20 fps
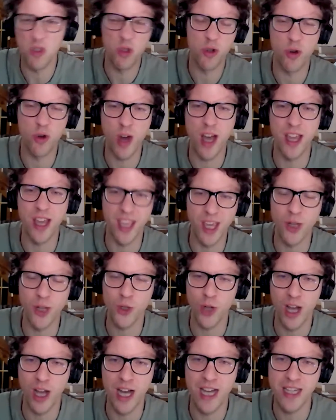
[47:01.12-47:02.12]

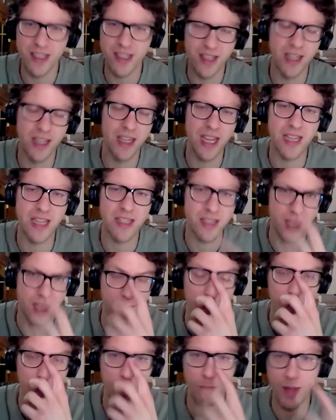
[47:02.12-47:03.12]
dry-ish eyes, then yes,
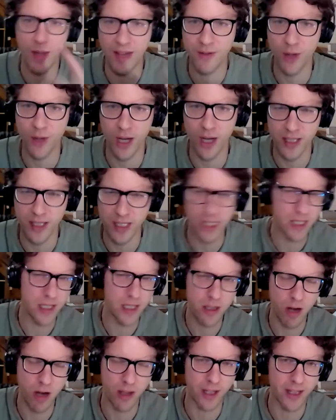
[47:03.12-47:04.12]
everyone will have dry eye disease.
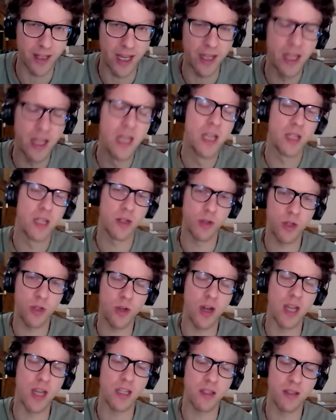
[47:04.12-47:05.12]
It's not like that. So
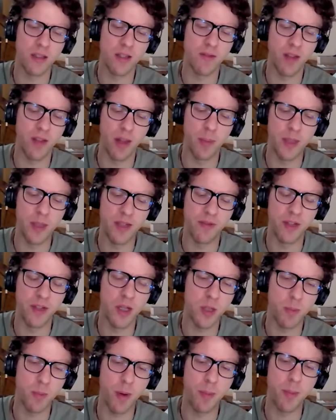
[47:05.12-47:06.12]
trying to develop a
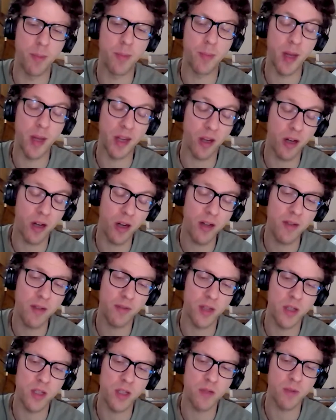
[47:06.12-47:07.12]
definition, but by the current
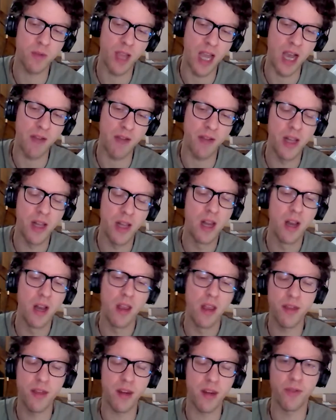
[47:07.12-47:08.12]
definitions we have,
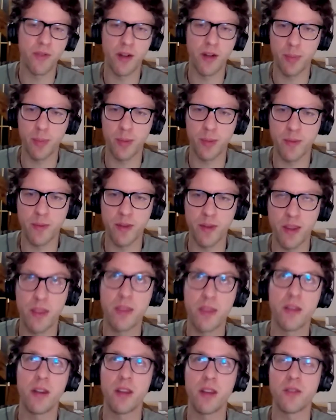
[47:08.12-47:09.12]
30 to 40,
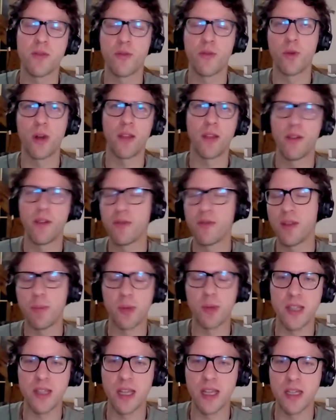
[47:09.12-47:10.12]

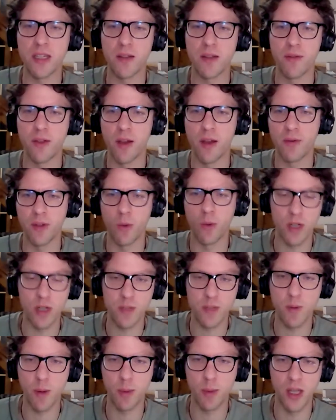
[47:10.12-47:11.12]
50% of the
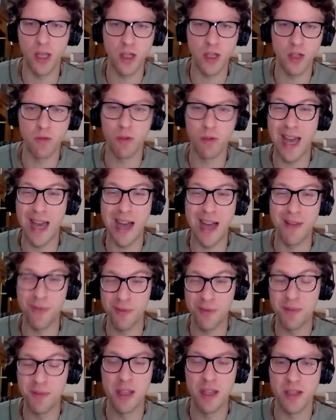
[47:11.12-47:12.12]
world's population will have
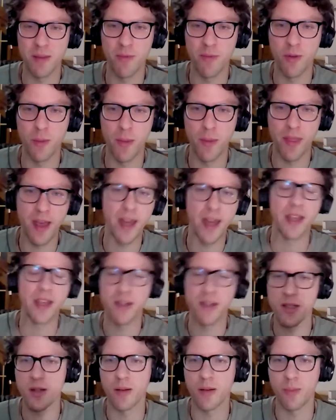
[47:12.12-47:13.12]
some form of that at
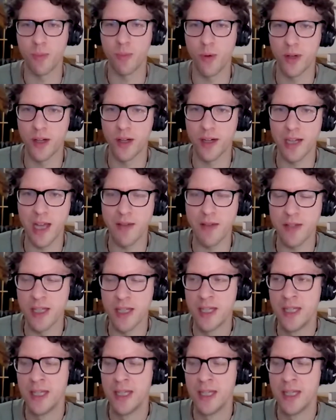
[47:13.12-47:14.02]
a certain point in their lives.